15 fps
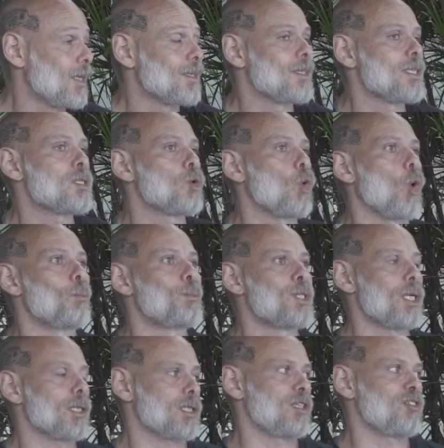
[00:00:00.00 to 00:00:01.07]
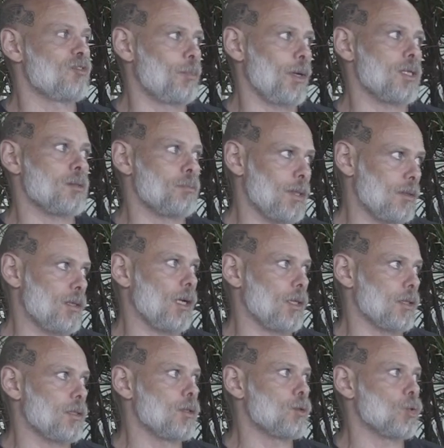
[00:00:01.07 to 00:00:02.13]
There's no objective-based
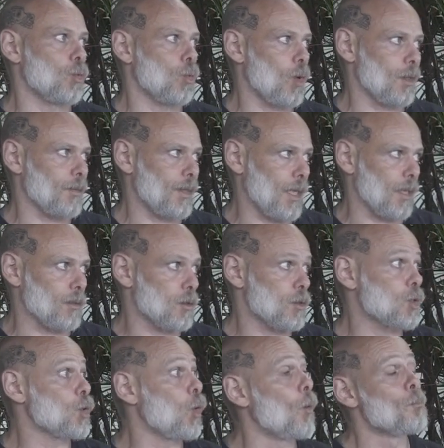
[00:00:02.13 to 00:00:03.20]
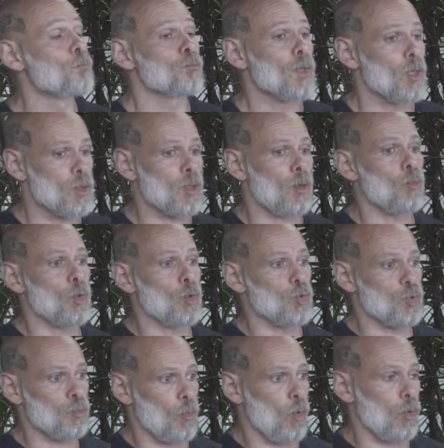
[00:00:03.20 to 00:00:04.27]
mentality toward that. So someone
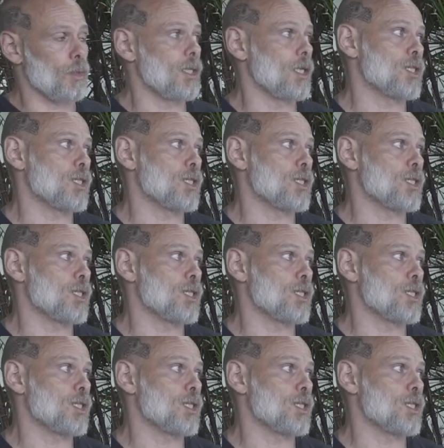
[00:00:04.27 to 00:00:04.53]
who's more on the